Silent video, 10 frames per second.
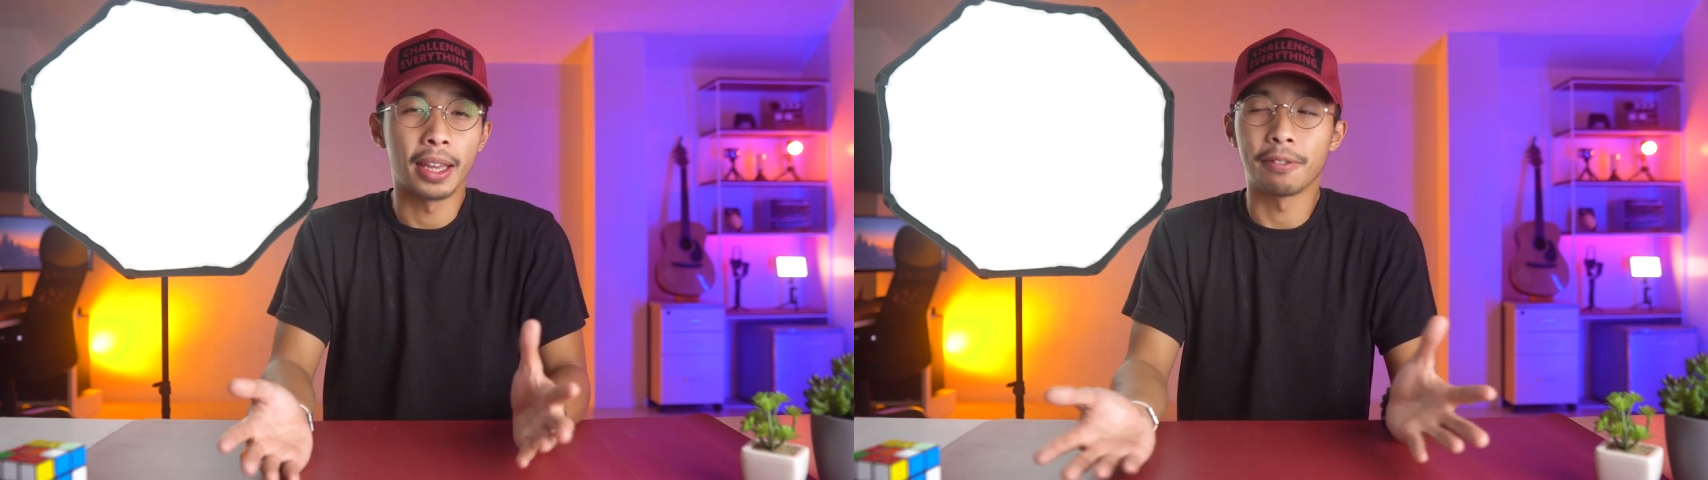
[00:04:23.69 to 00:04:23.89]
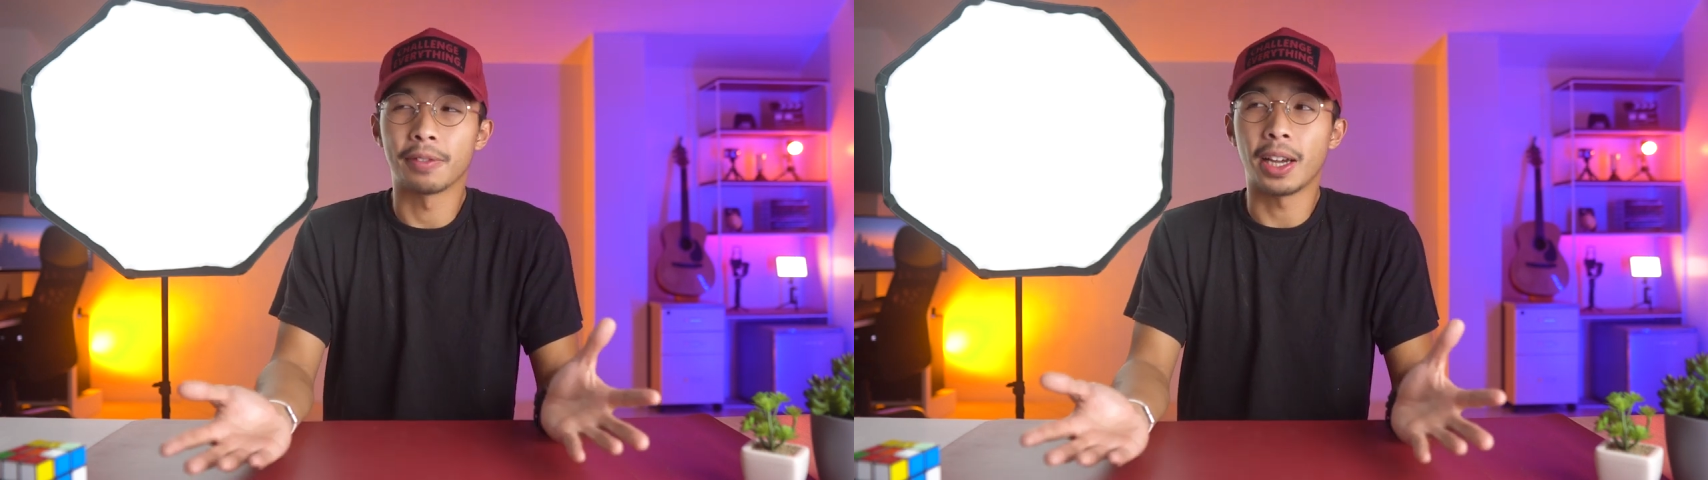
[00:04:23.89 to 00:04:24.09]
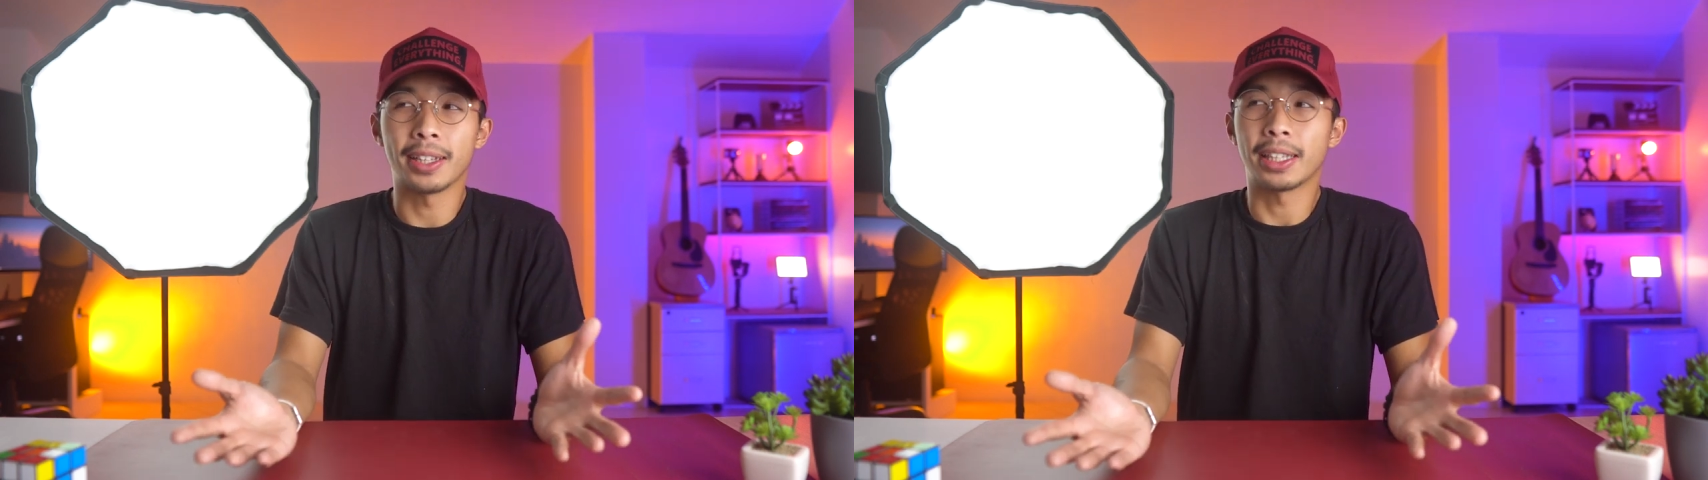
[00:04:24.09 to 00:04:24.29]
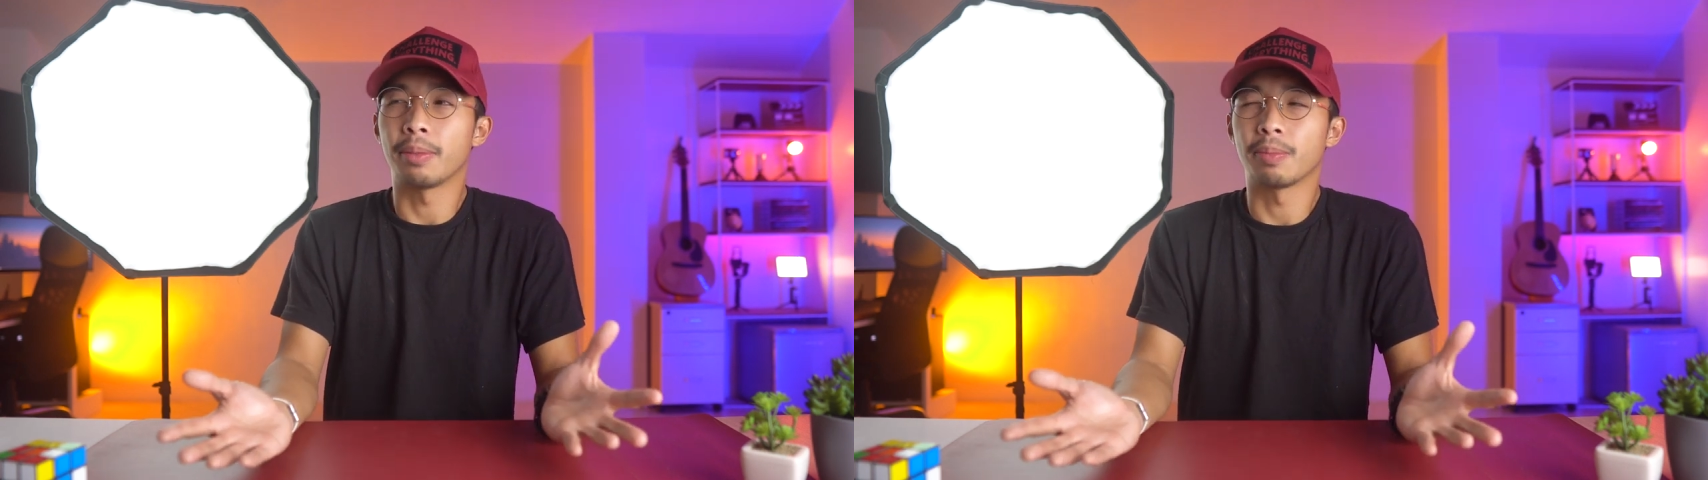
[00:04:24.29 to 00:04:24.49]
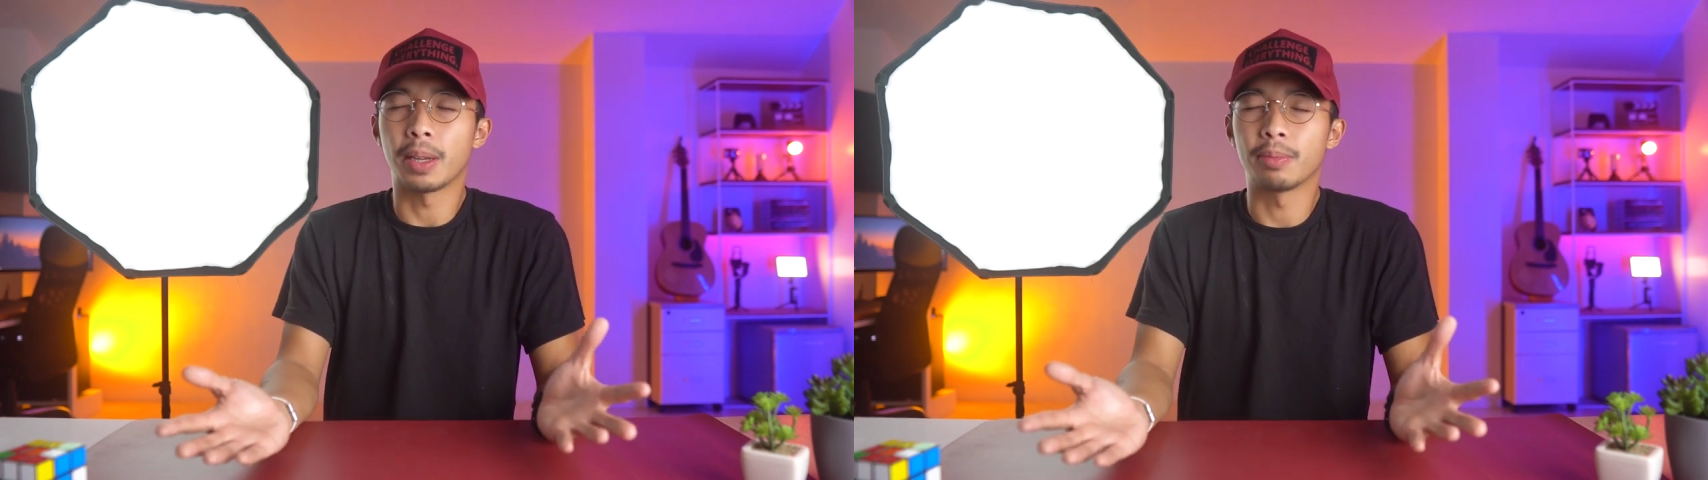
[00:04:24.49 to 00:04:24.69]
If not,
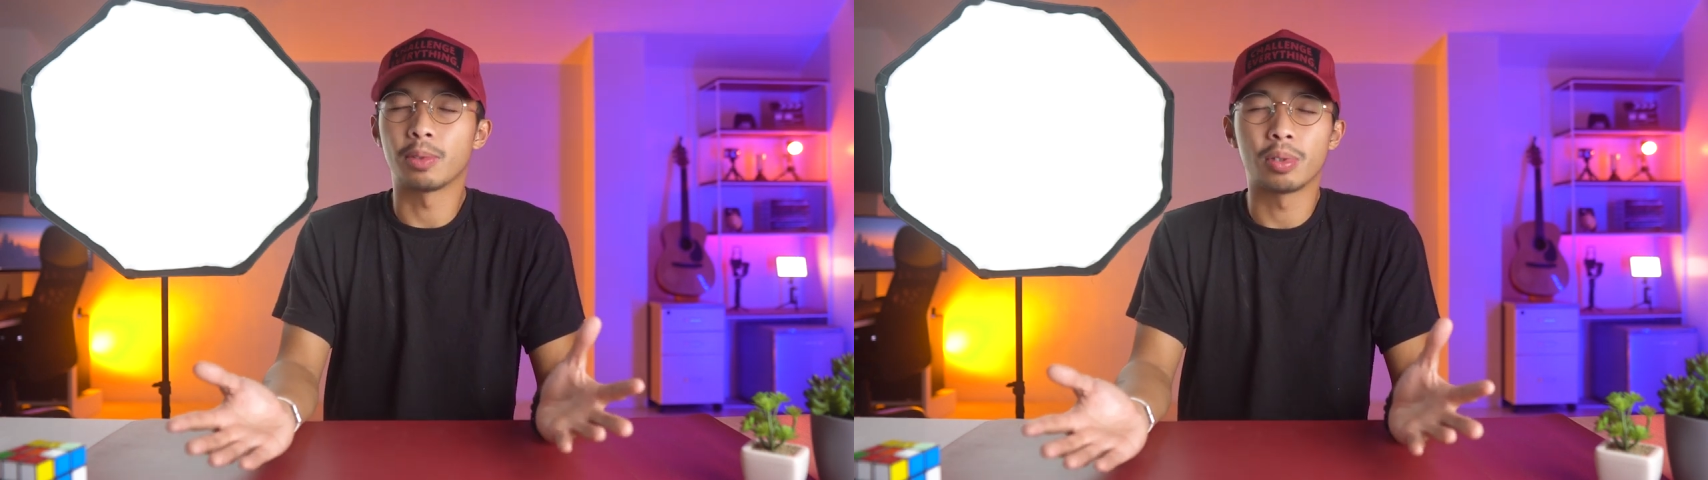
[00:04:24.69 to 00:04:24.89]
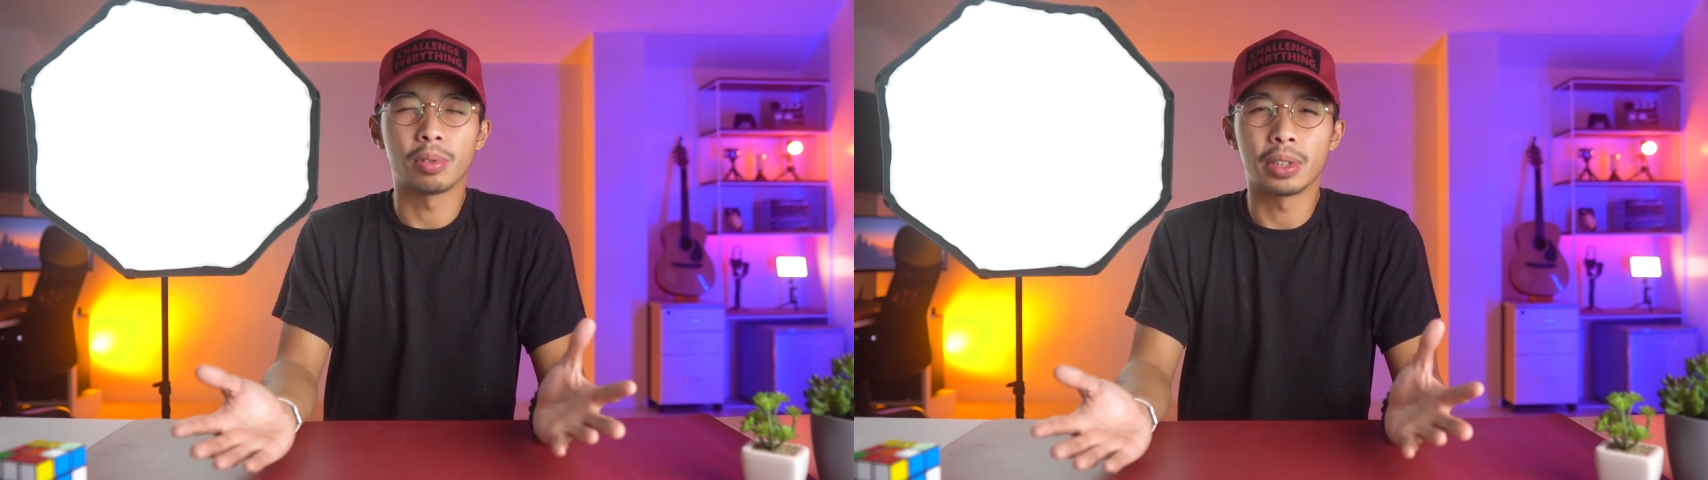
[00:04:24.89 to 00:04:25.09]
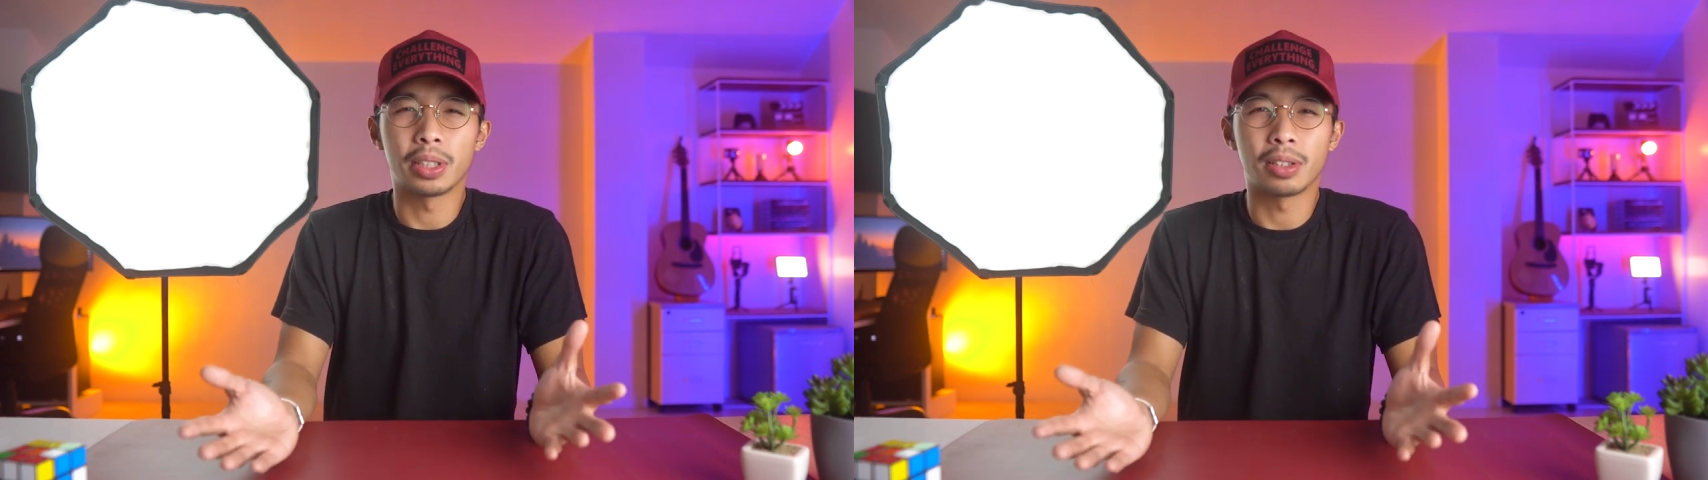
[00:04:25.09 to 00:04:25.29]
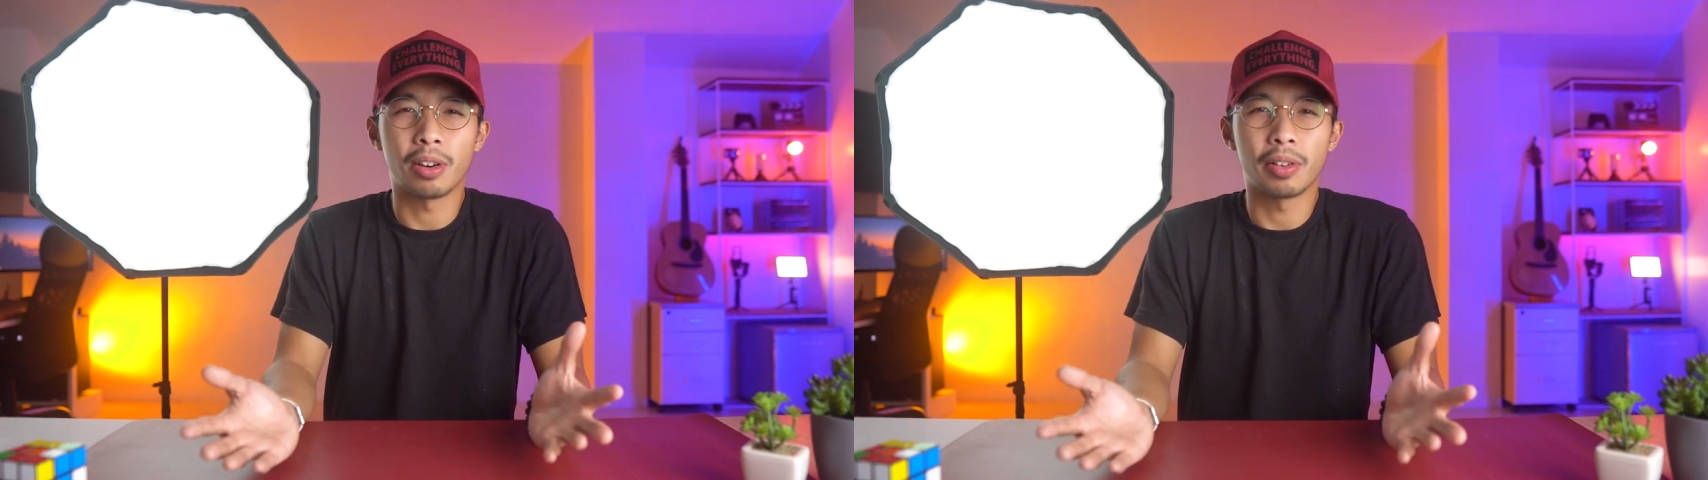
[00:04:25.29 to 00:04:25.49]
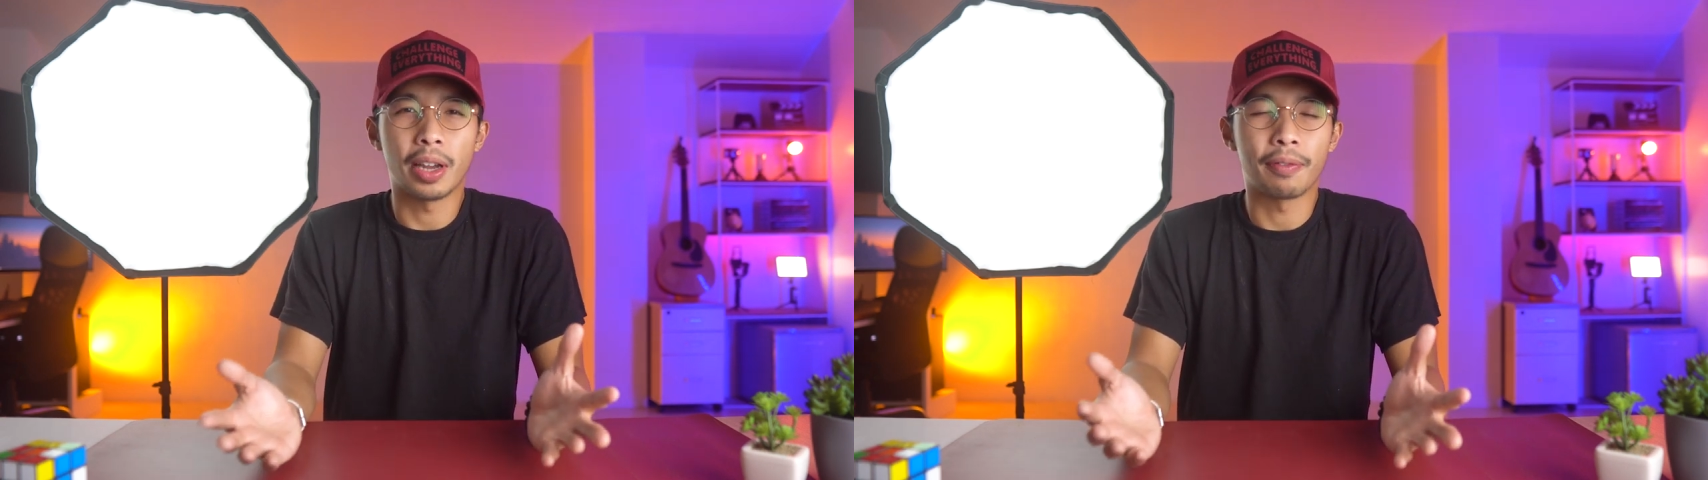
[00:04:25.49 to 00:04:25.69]
I'm, I'm truly sorry